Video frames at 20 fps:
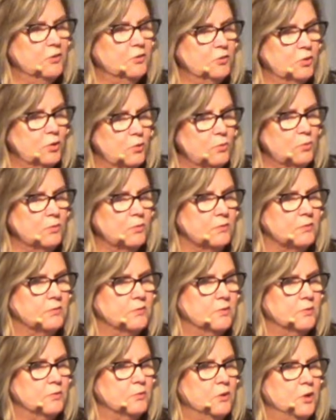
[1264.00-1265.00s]
tools
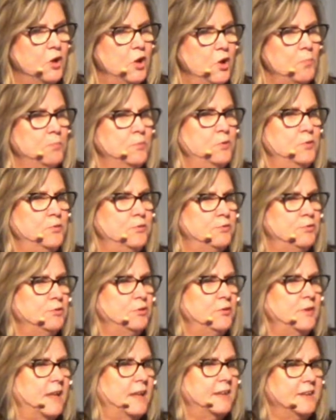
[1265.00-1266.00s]
to move
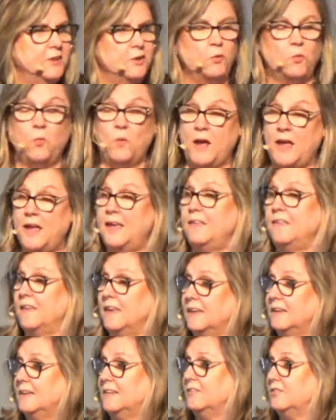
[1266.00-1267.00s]
through that in a way
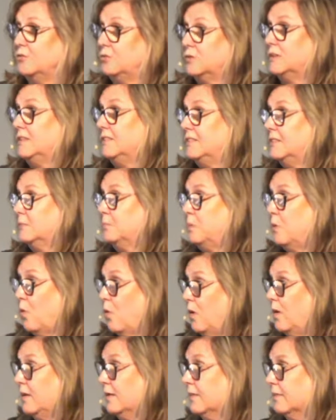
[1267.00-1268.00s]
that is really
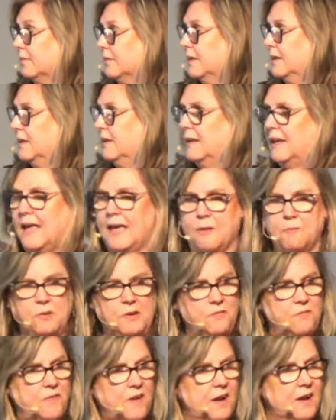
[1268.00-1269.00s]
supportive. And
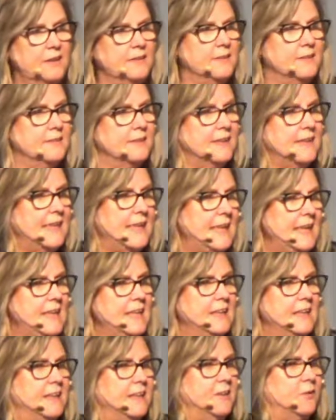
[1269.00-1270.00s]
we find that the
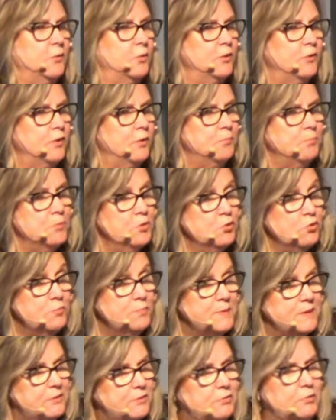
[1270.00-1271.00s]
healing or the
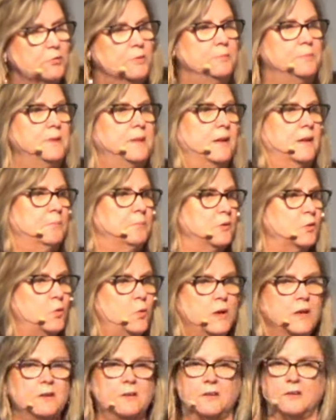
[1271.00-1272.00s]
movement through it becomes
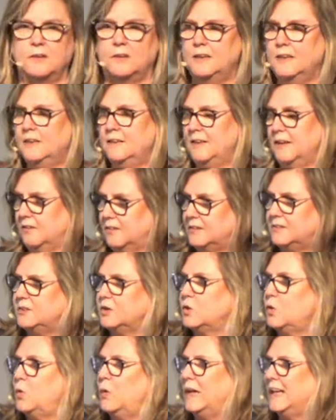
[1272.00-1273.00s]
quicker. There is
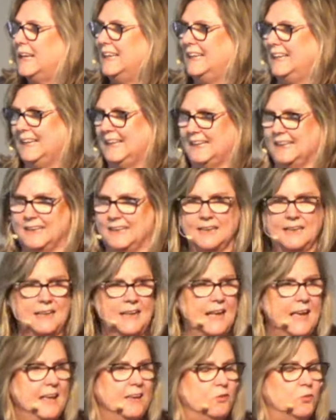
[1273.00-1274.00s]
a quickening
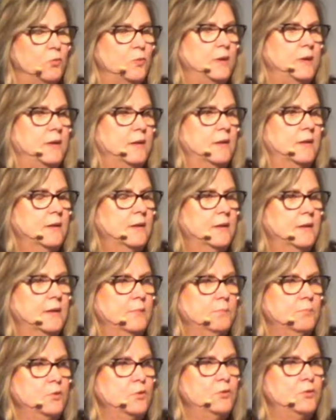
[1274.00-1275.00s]
as we
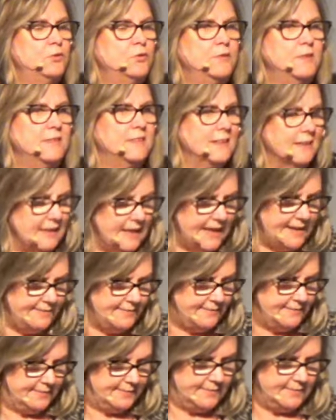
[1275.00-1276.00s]
move through these
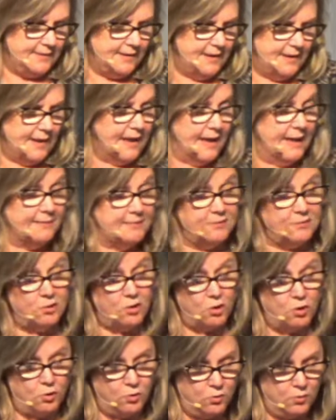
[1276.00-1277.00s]
classes. And
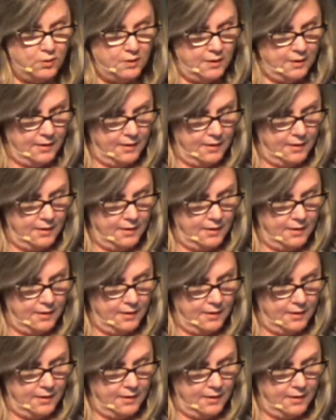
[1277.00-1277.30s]
so